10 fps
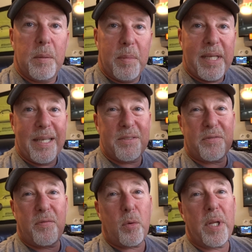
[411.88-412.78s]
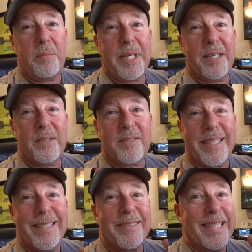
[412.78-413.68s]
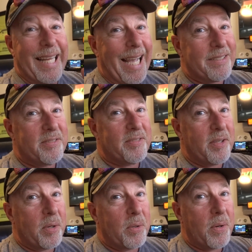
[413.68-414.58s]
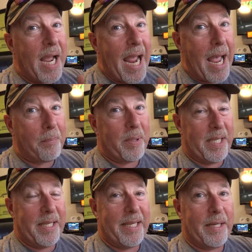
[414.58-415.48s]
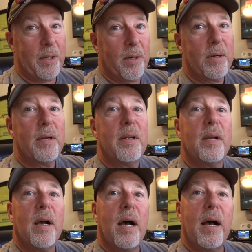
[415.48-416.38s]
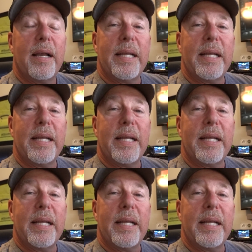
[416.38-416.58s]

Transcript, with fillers: Because 40 meters is not so happy here, uh,